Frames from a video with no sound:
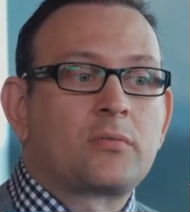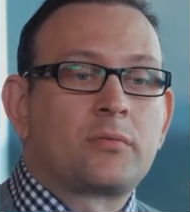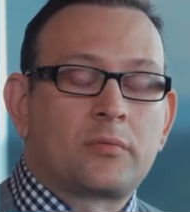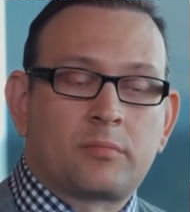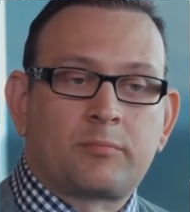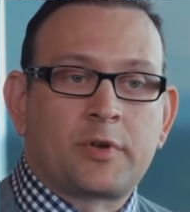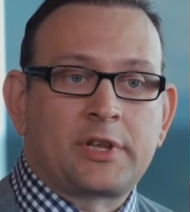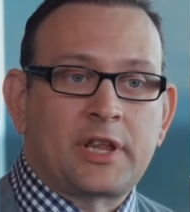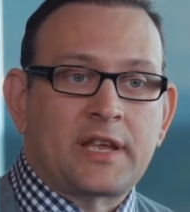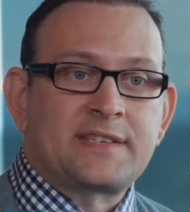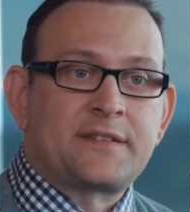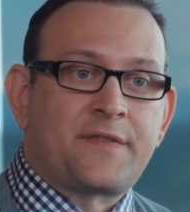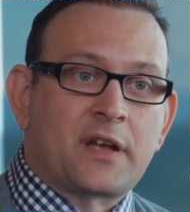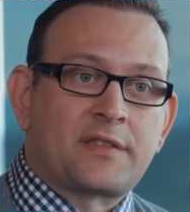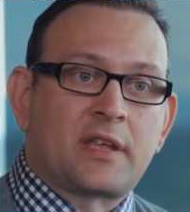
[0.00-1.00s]
really
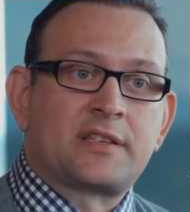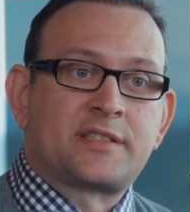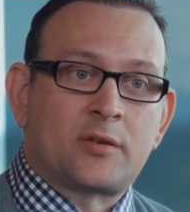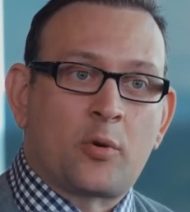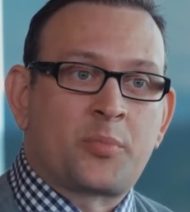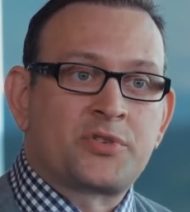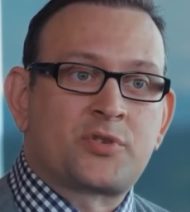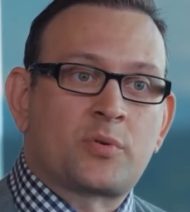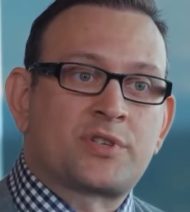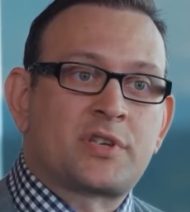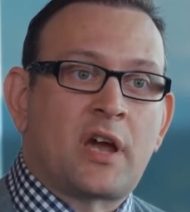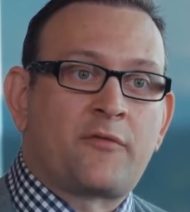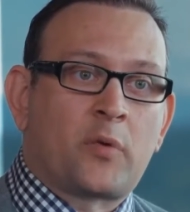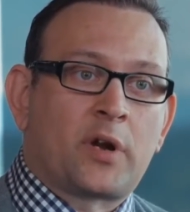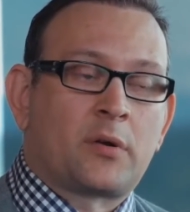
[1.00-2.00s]
likes the fact that it's open source
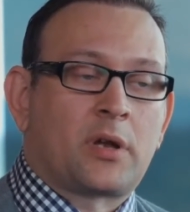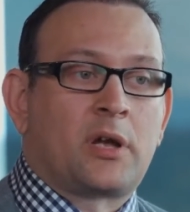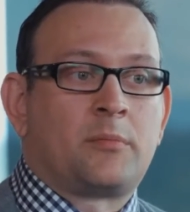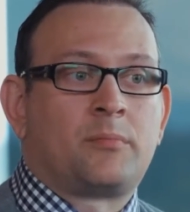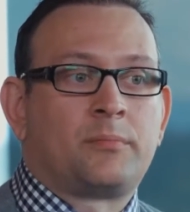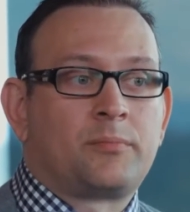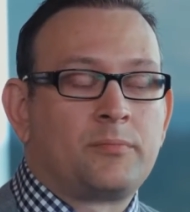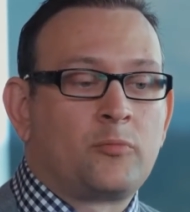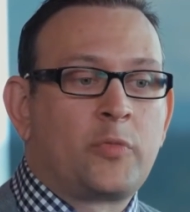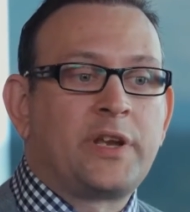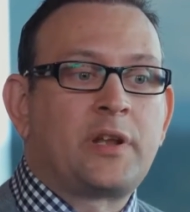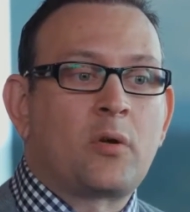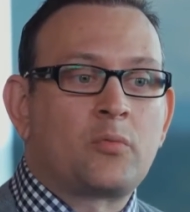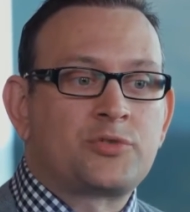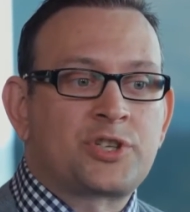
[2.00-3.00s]
software. We
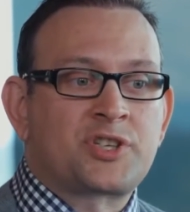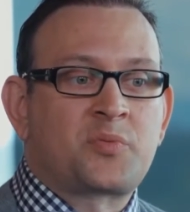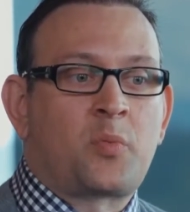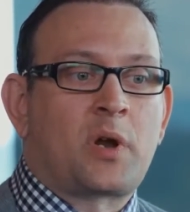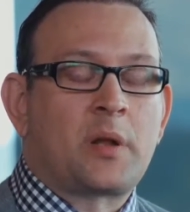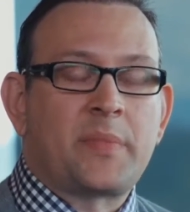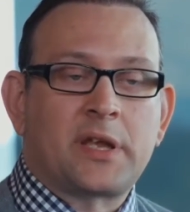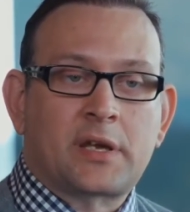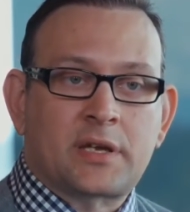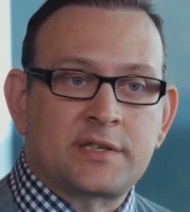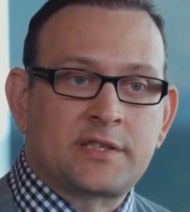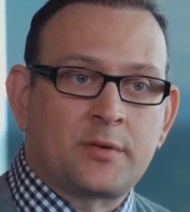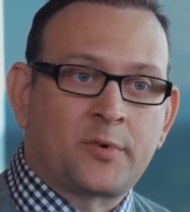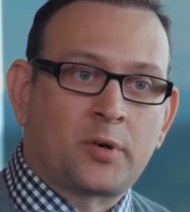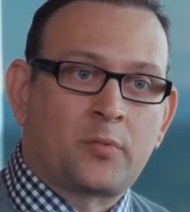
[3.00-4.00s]
don't just want to be a
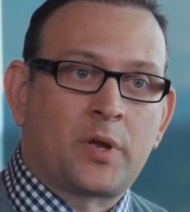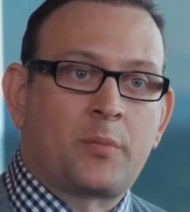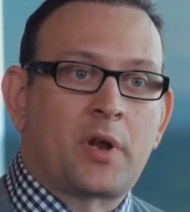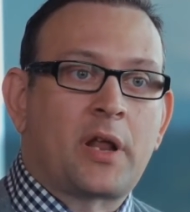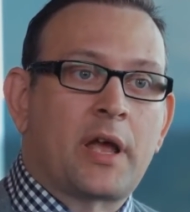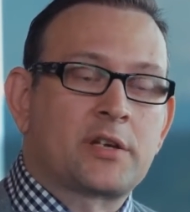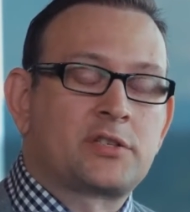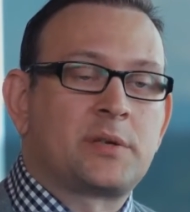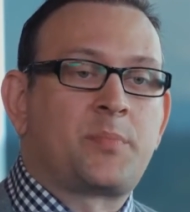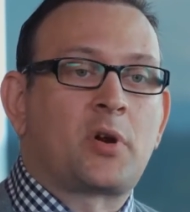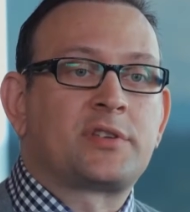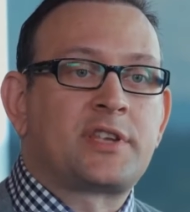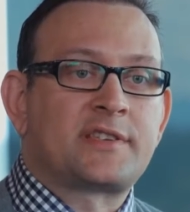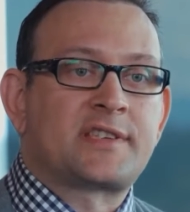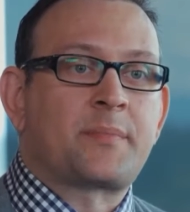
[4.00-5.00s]
consumer, we want to actually
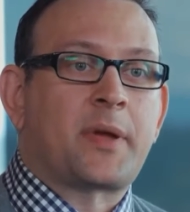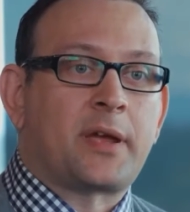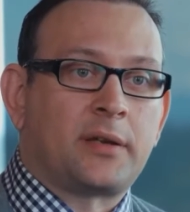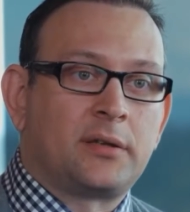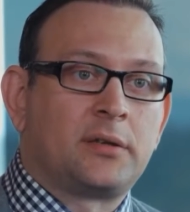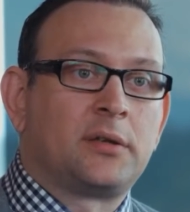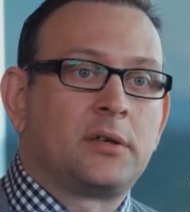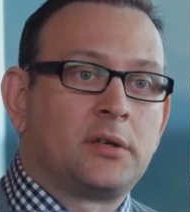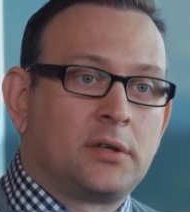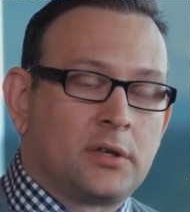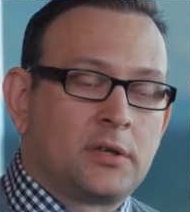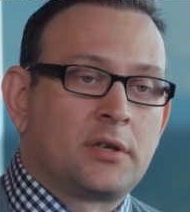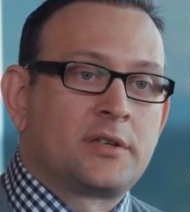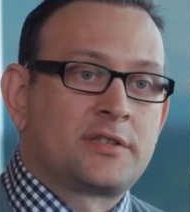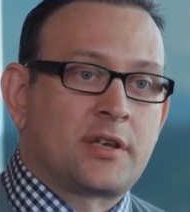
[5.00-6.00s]
participate.
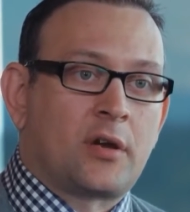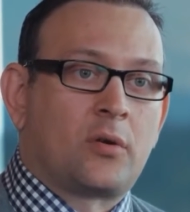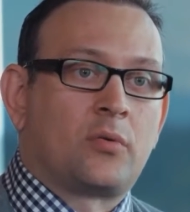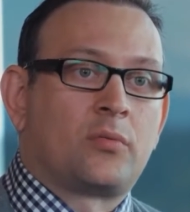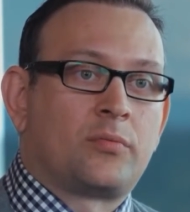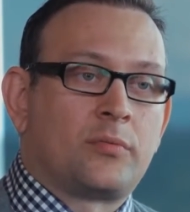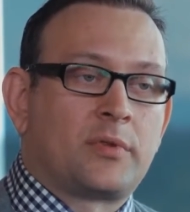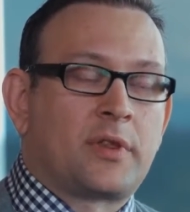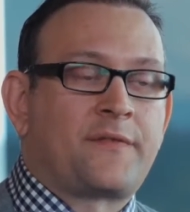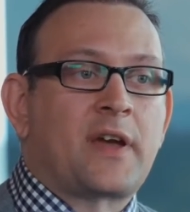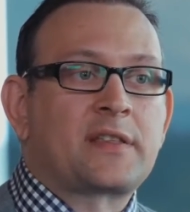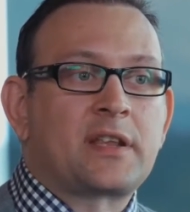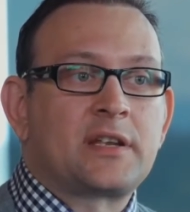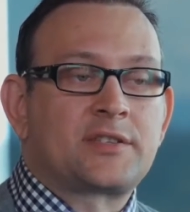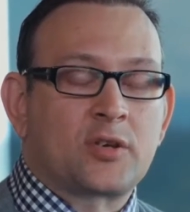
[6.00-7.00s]
So the
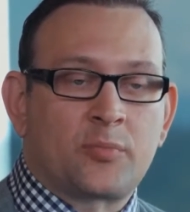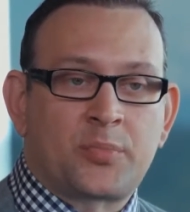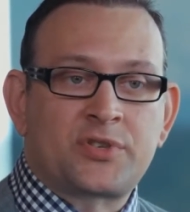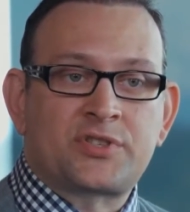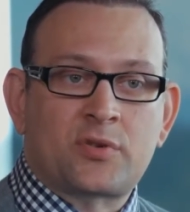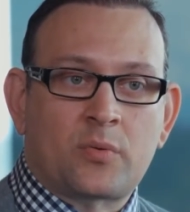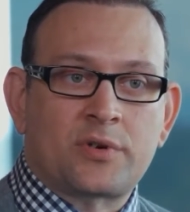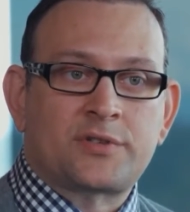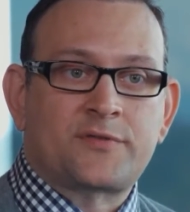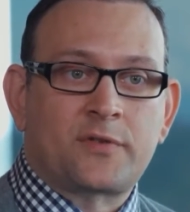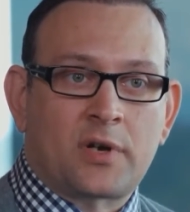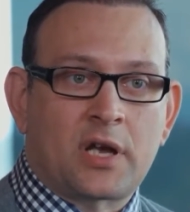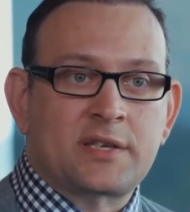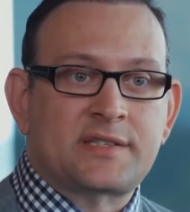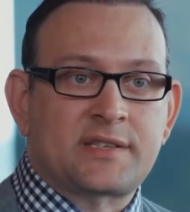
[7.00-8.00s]
fact that it's open source
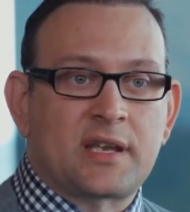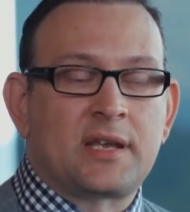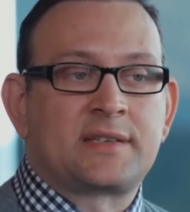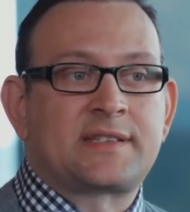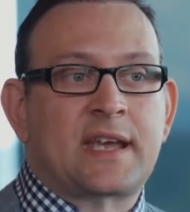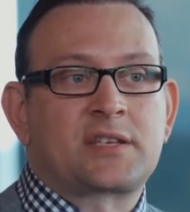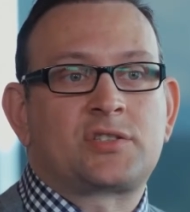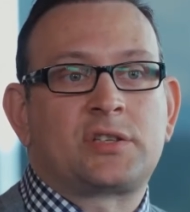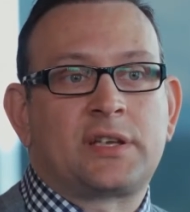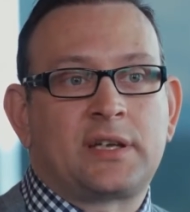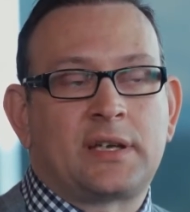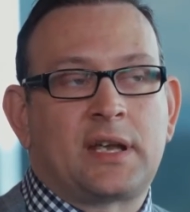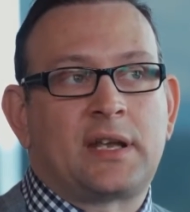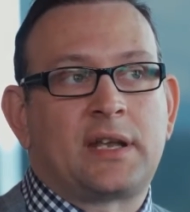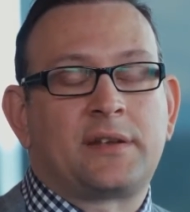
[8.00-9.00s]
for us is
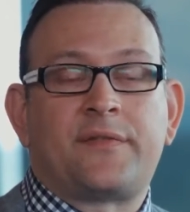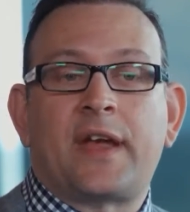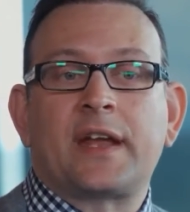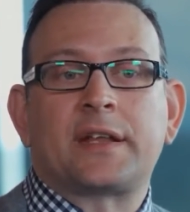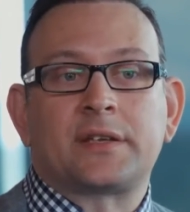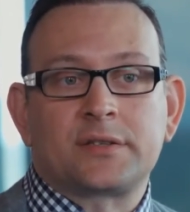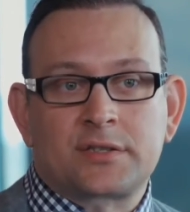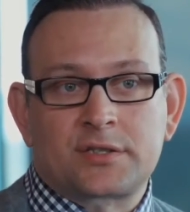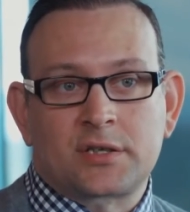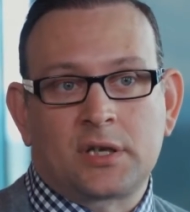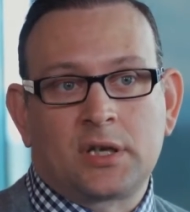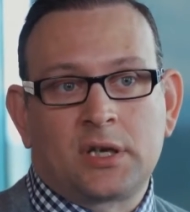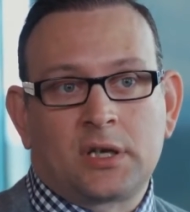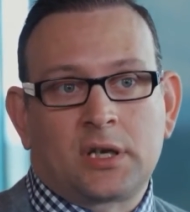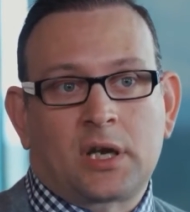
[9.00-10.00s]
actually an advantage.
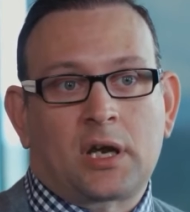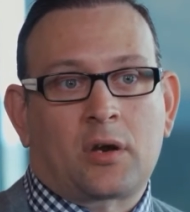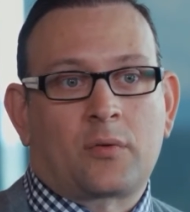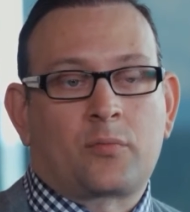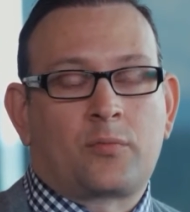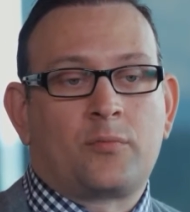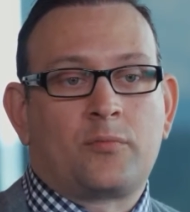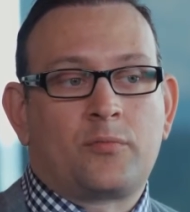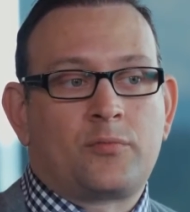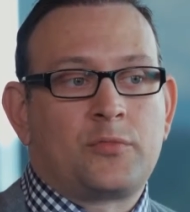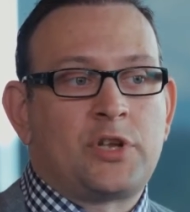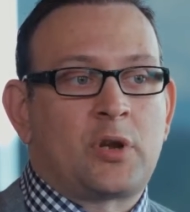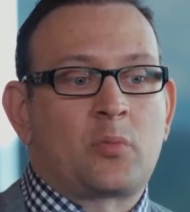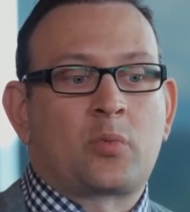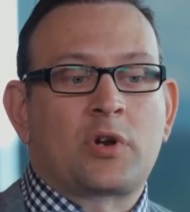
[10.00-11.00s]

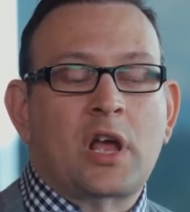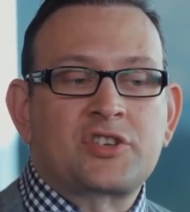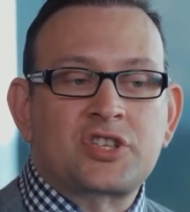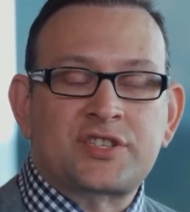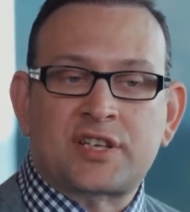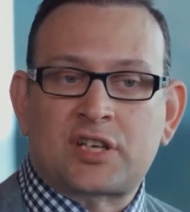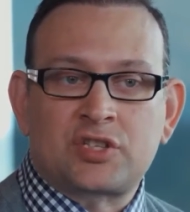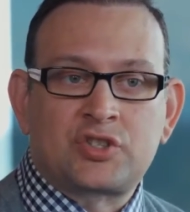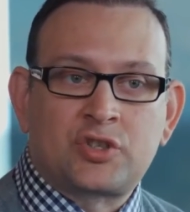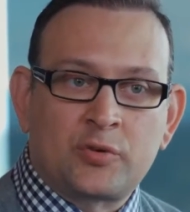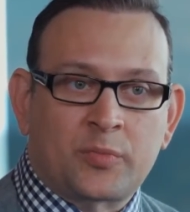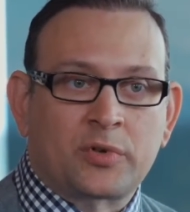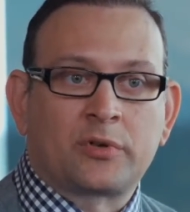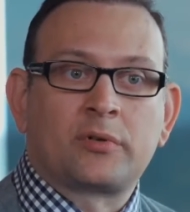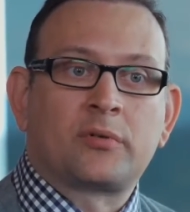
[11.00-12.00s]
We're not just a
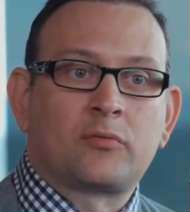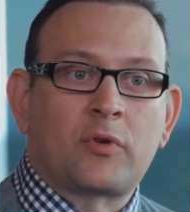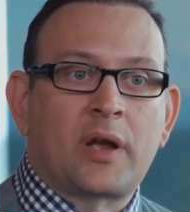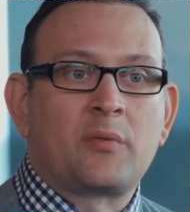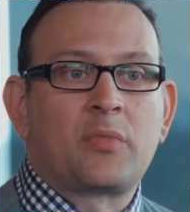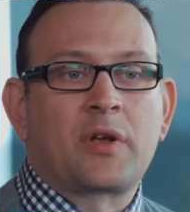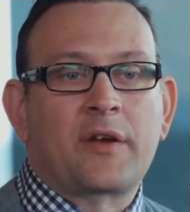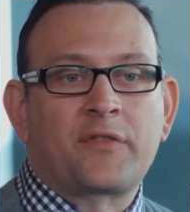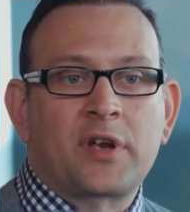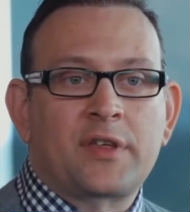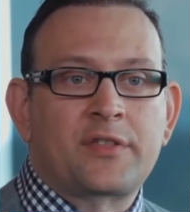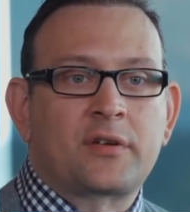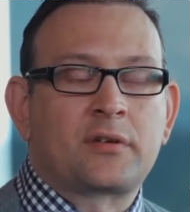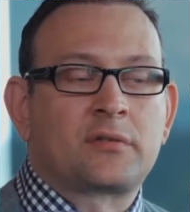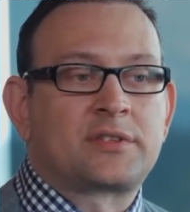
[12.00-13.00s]
consumer, right? But every
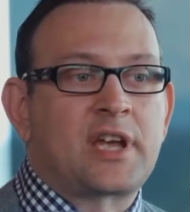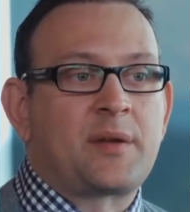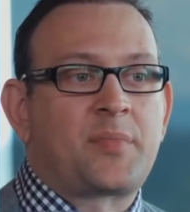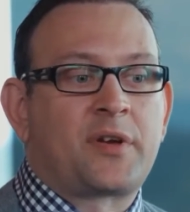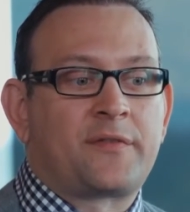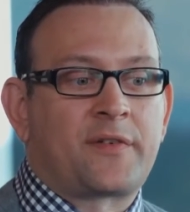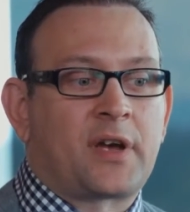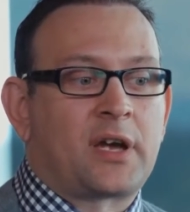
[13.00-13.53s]
other type of